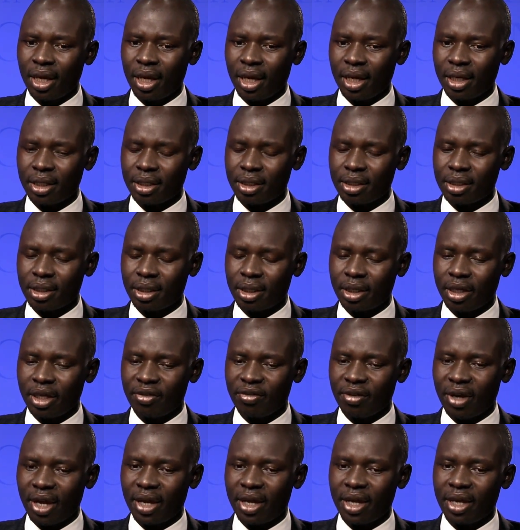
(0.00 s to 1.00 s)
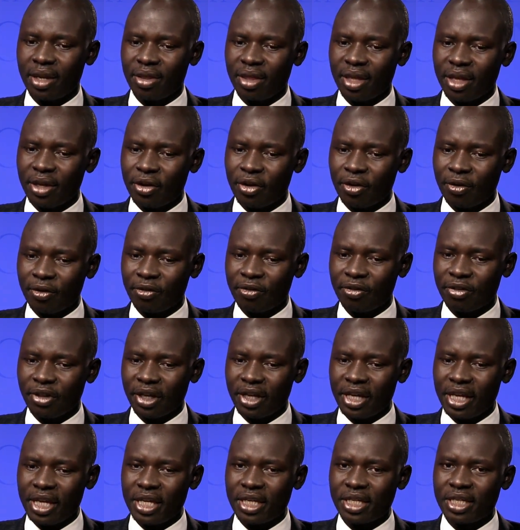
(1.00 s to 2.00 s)
And if I can think of
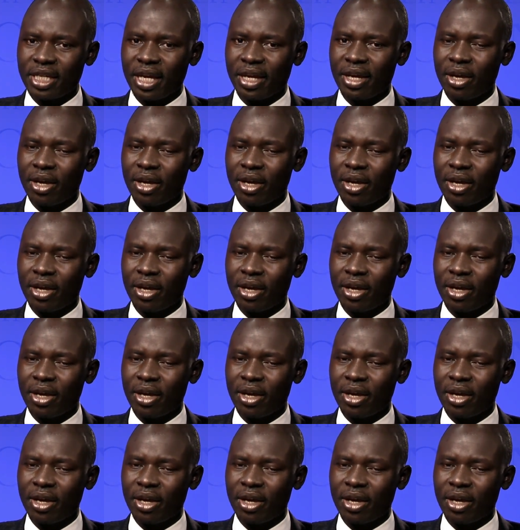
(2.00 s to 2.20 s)
the key